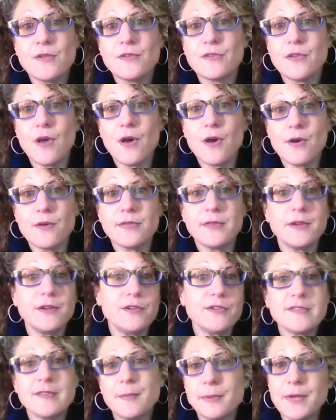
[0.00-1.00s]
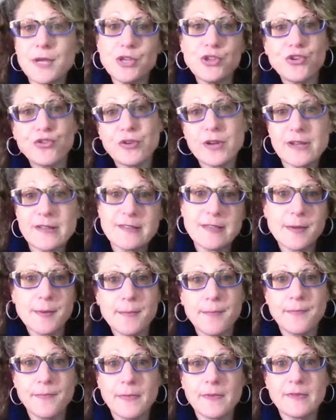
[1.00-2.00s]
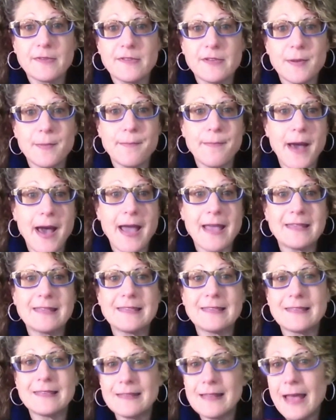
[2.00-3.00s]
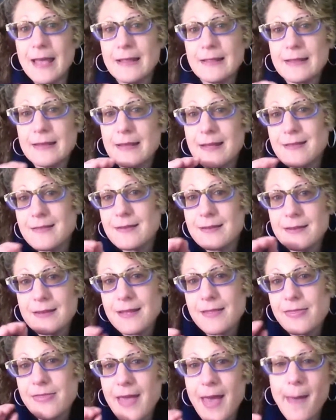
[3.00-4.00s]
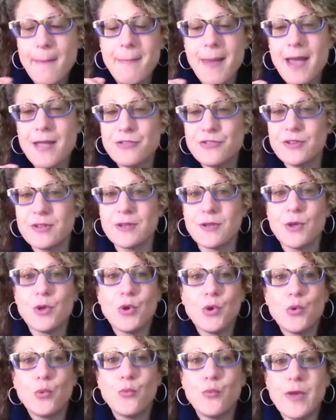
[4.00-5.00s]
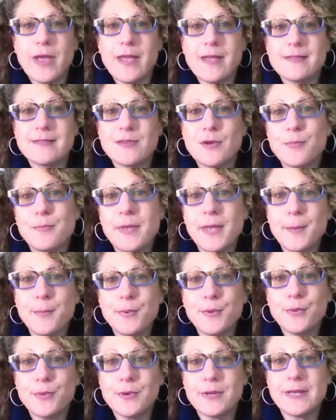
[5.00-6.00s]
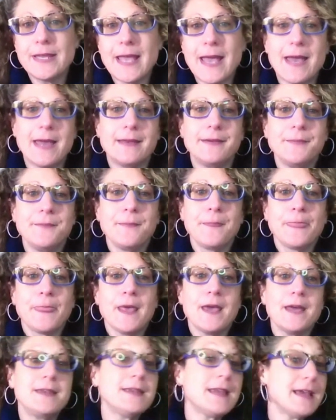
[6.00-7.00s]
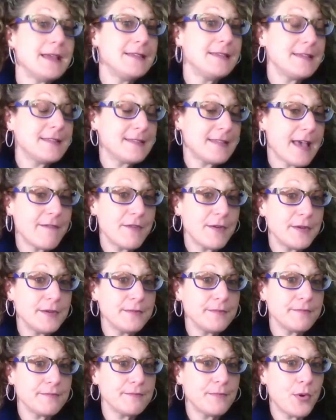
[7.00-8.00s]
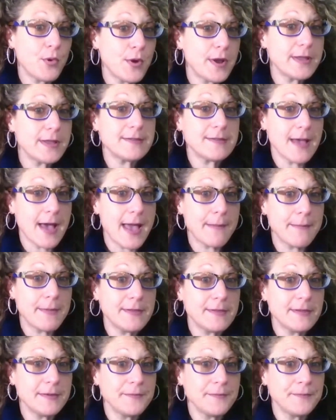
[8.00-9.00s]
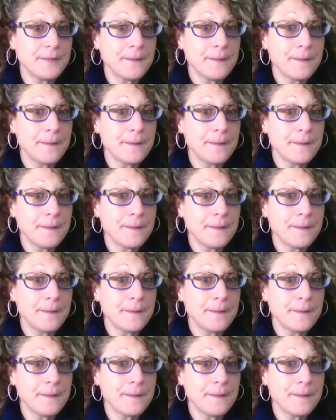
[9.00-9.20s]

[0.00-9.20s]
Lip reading: So there used to be a trick to buy slightly underneath that magic weight so people would get a 97 point diamond,